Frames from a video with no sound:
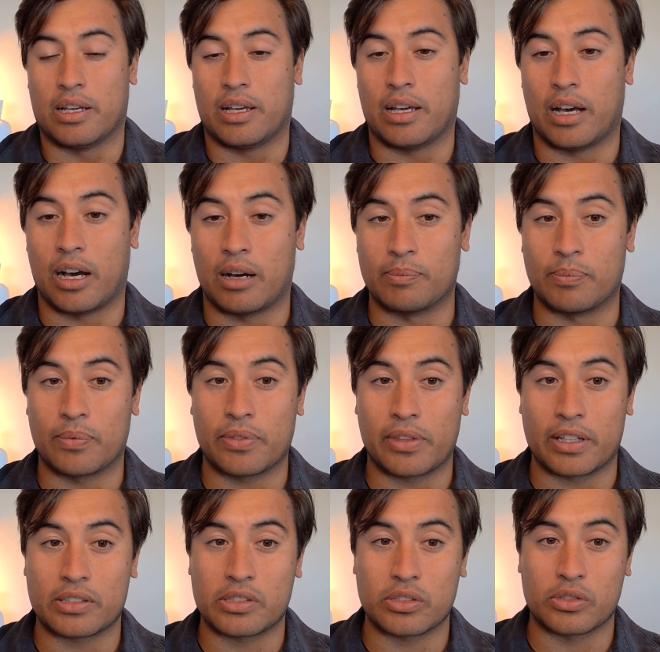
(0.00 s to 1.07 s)

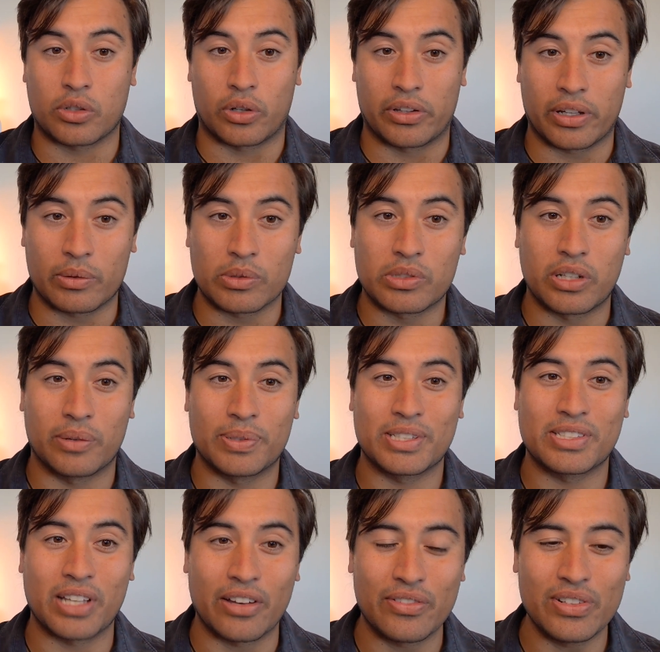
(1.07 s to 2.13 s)
That was number
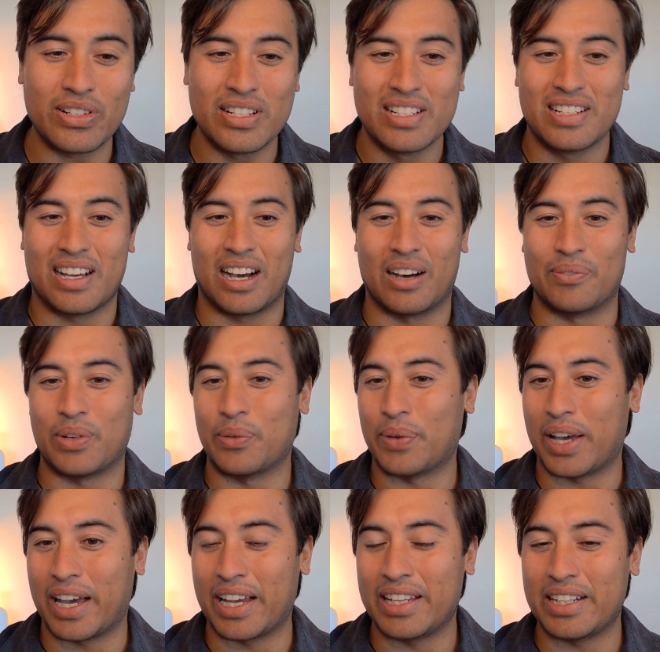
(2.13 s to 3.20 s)
7. Number
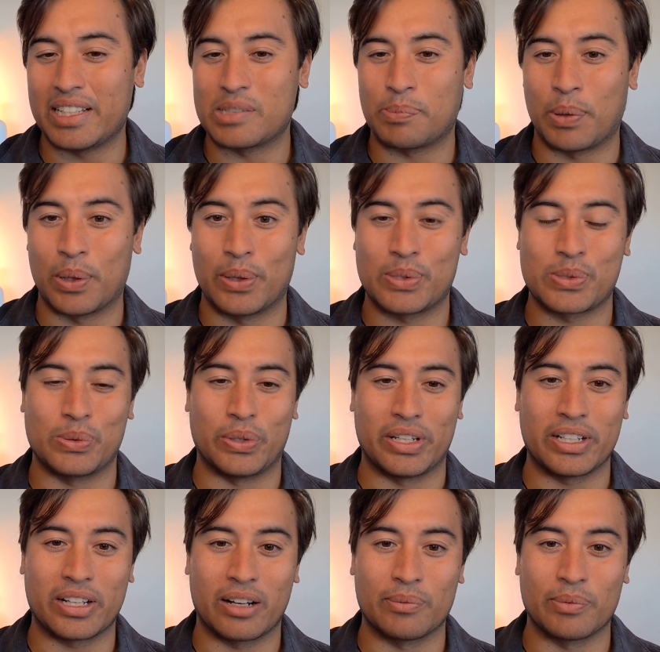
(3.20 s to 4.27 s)
8 is personal income